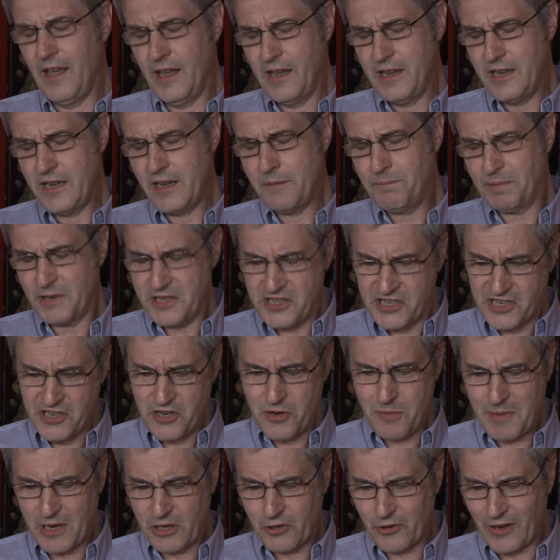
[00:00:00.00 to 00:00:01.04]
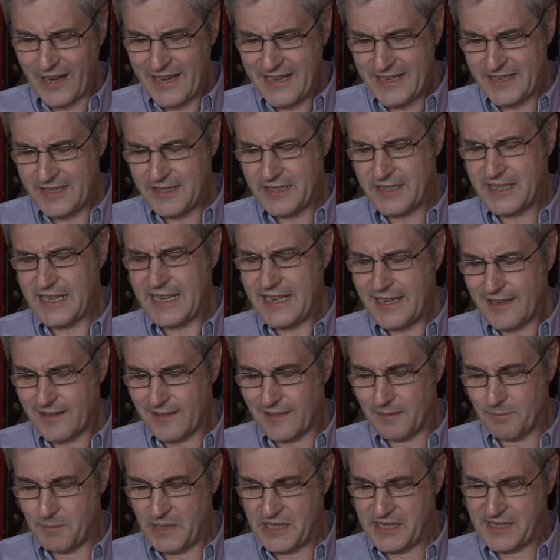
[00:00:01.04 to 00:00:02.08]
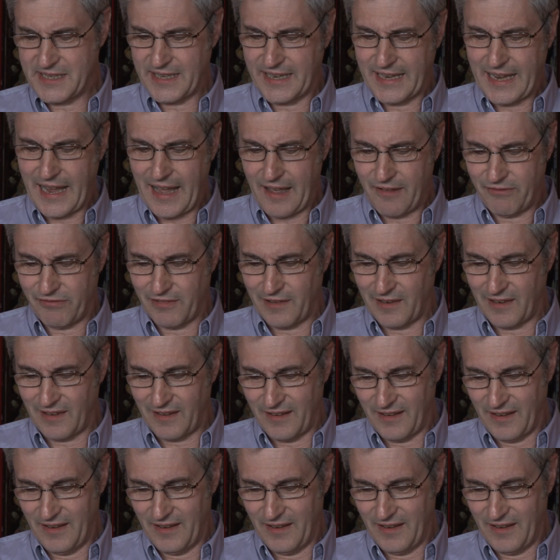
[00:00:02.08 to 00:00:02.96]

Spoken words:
You presume a great deal, Mr. Cavill,